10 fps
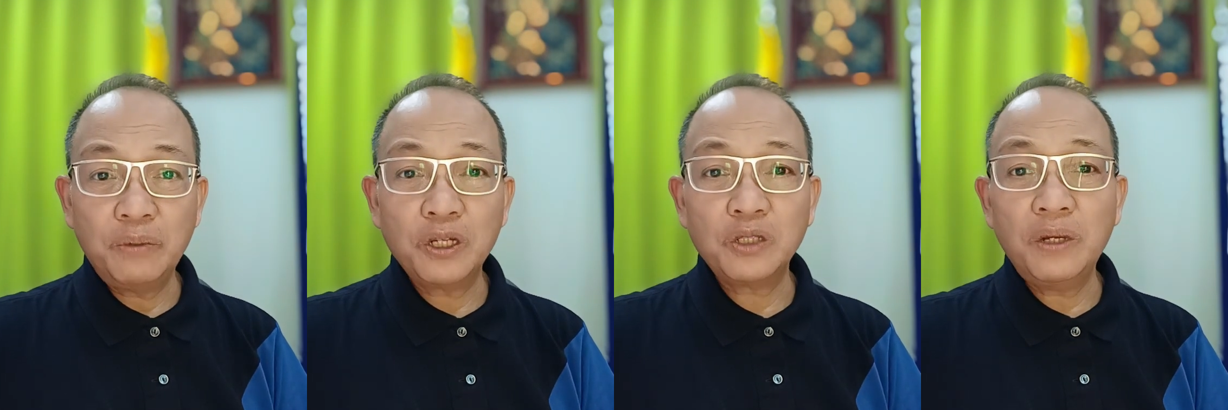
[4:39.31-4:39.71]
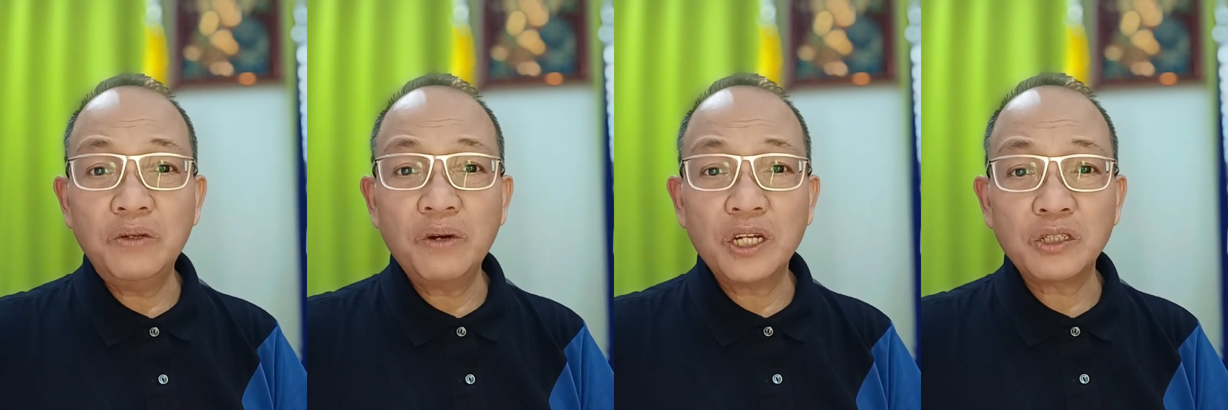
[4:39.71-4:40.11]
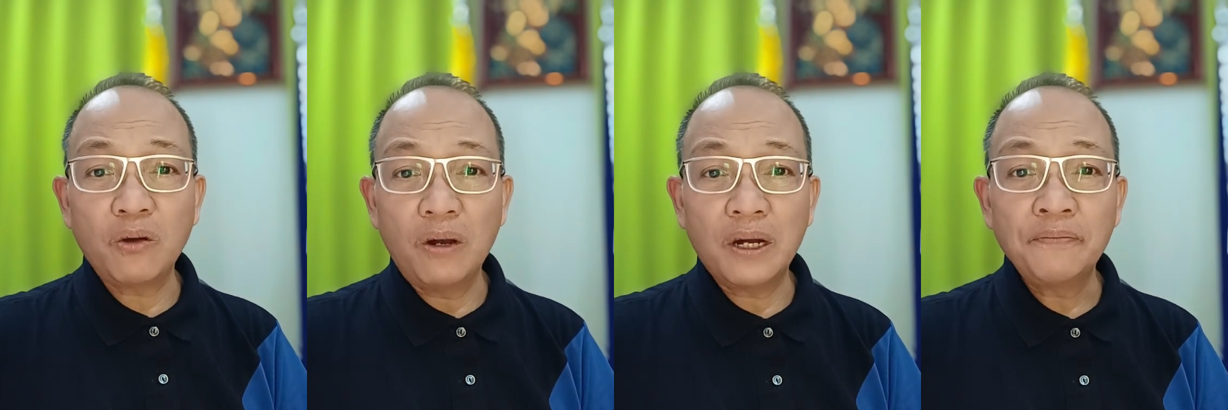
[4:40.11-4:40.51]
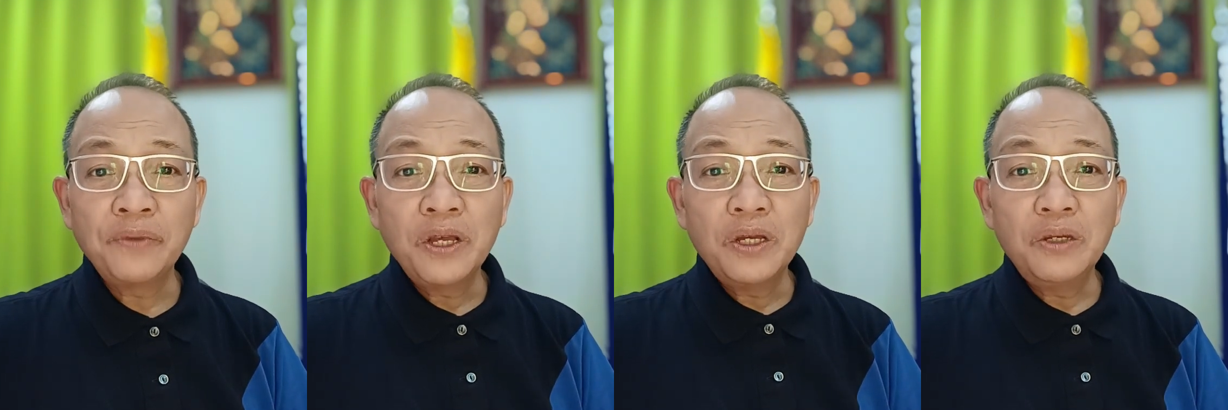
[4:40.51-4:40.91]
Because when you're a scholar,
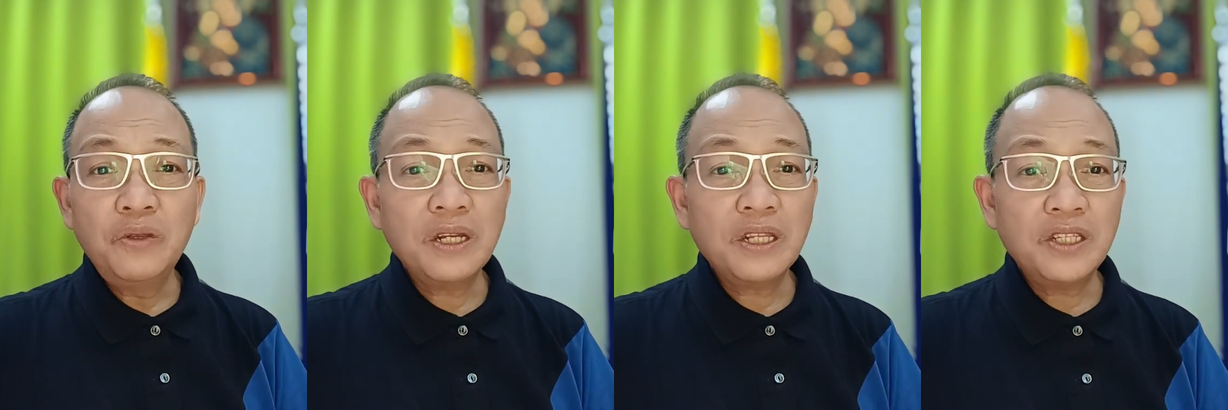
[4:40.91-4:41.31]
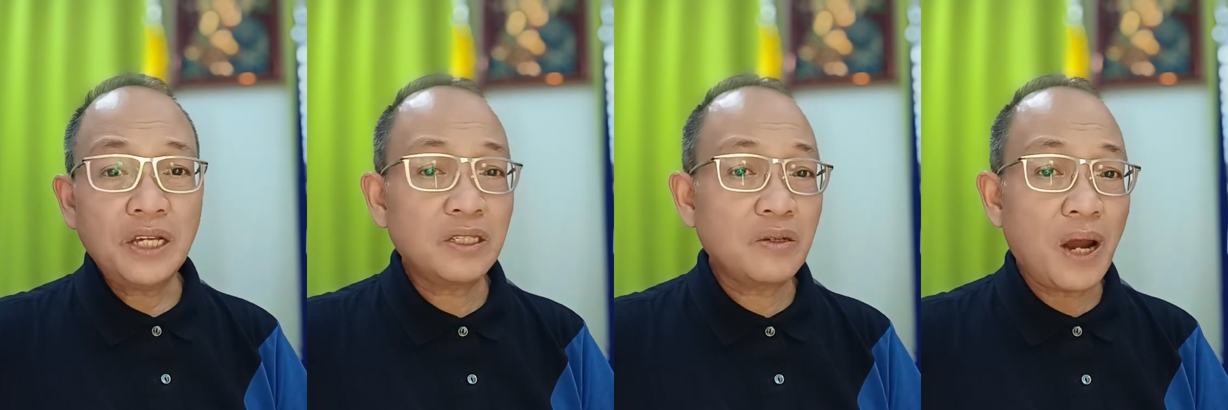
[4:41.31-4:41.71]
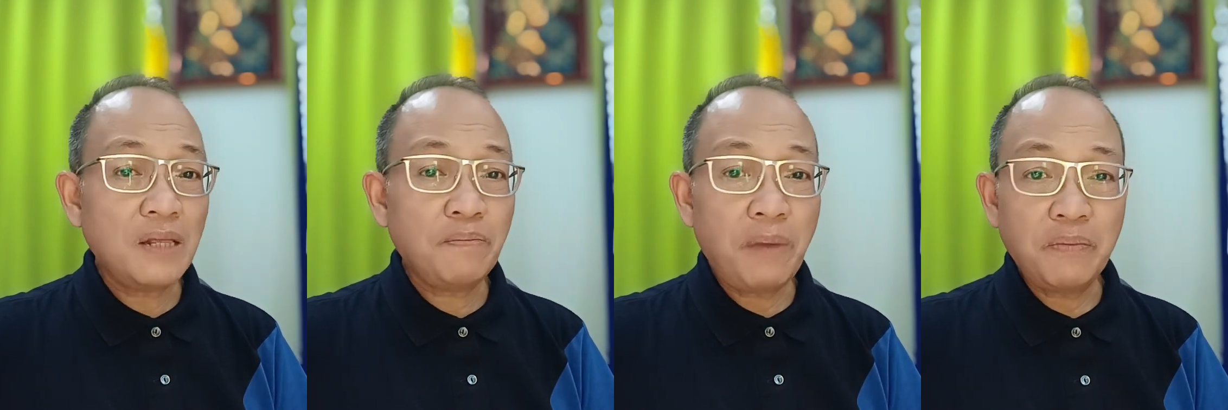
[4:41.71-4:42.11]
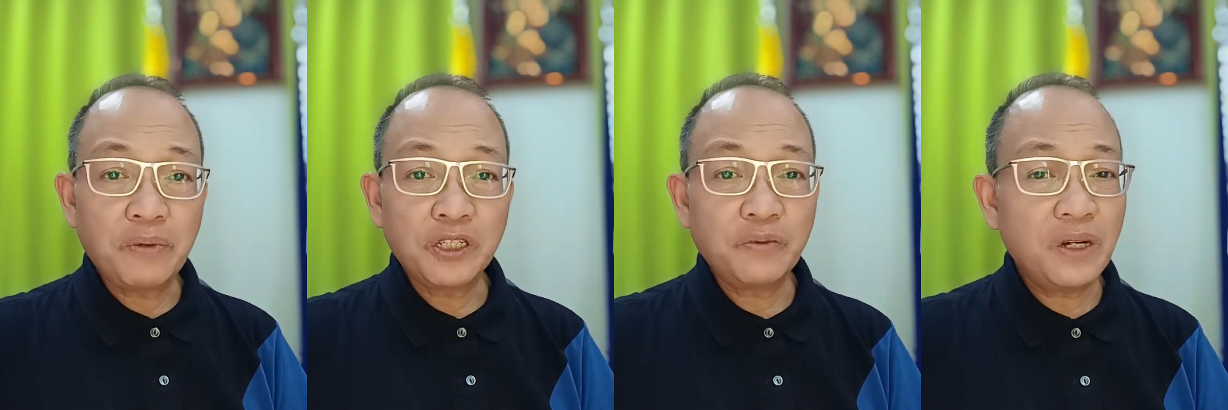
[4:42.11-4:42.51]
you do not just write
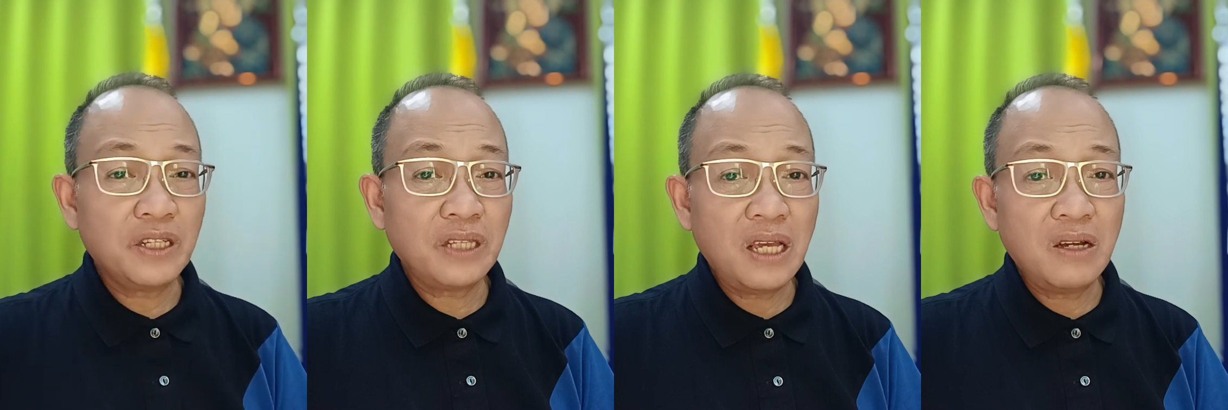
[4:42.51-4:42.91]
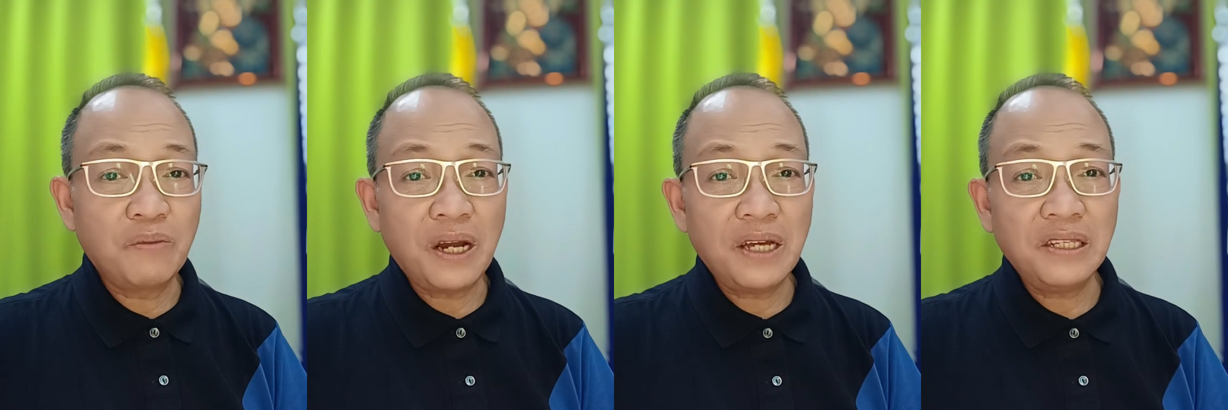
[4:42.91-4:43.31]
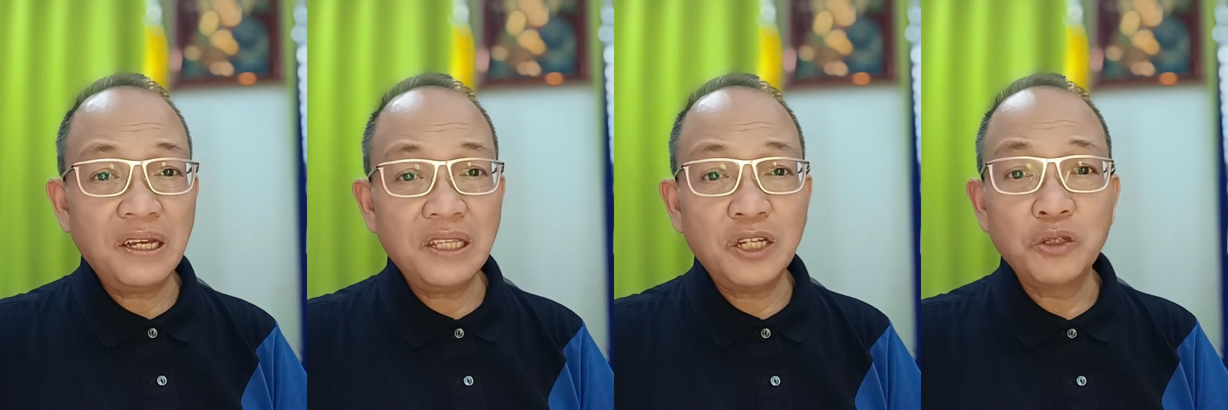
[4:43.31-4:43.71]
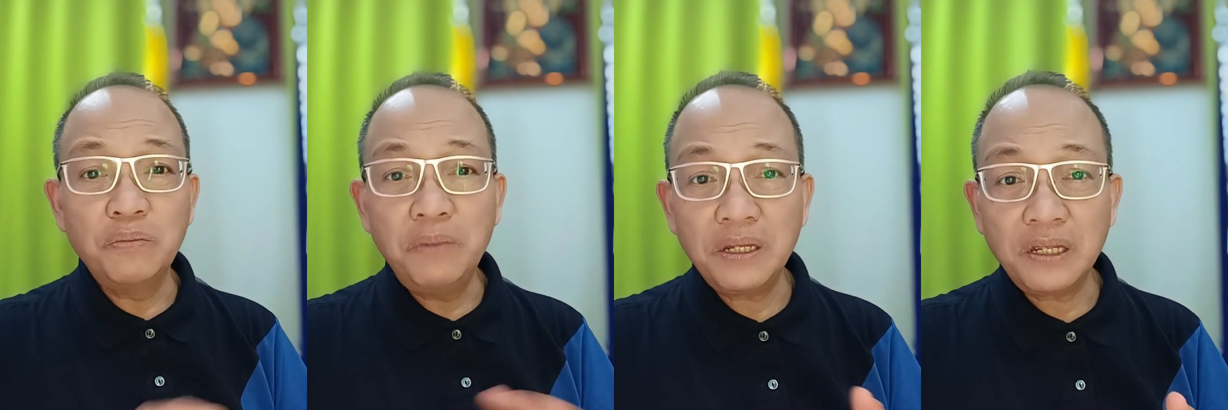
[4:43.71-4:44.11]
papers for the sake of writing and then
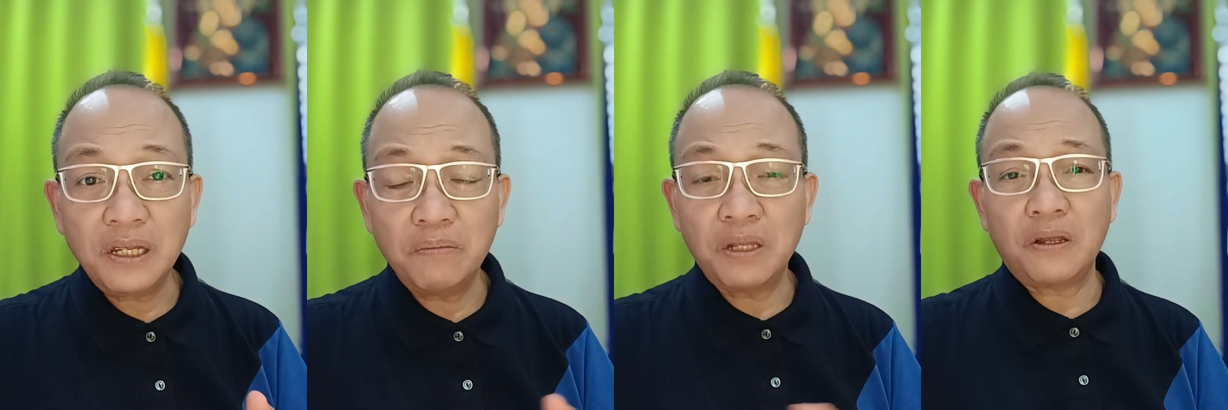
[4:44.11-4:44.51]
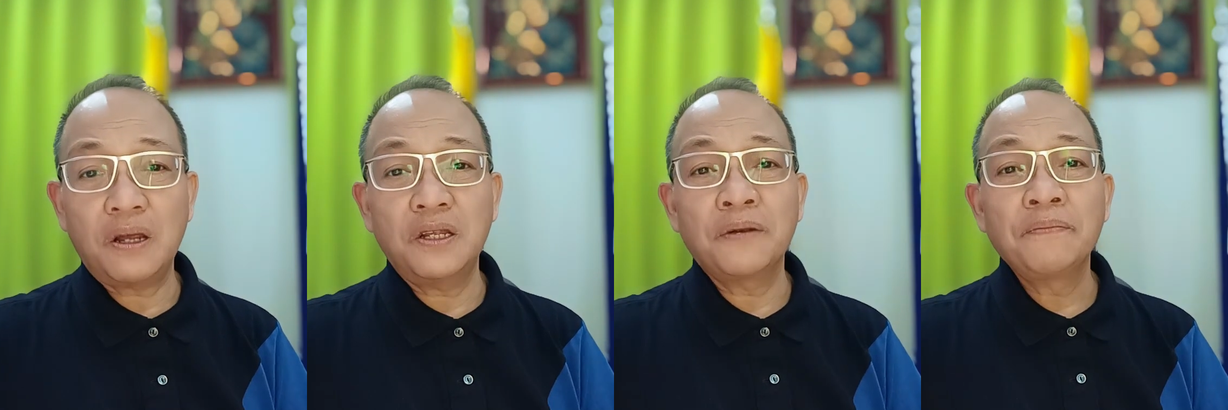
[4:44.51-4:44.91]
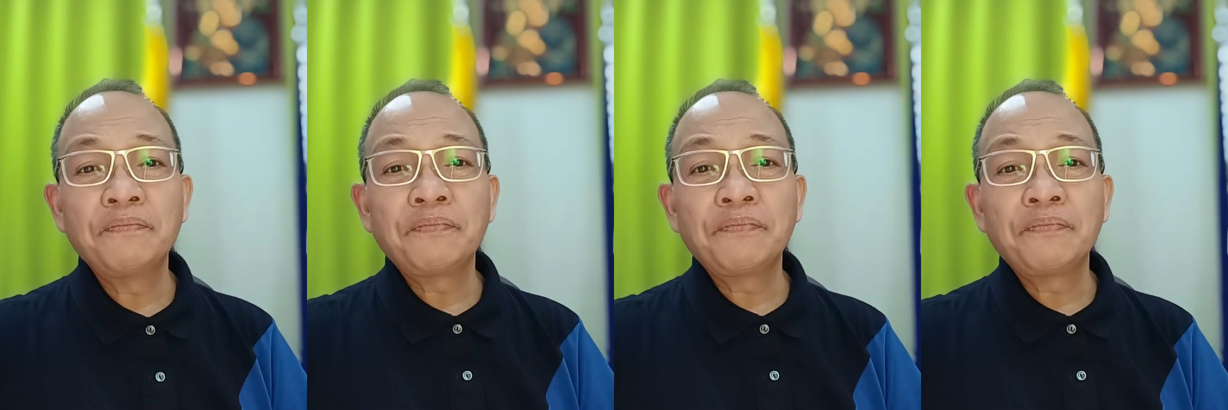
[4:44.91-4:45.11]
submit it, but rather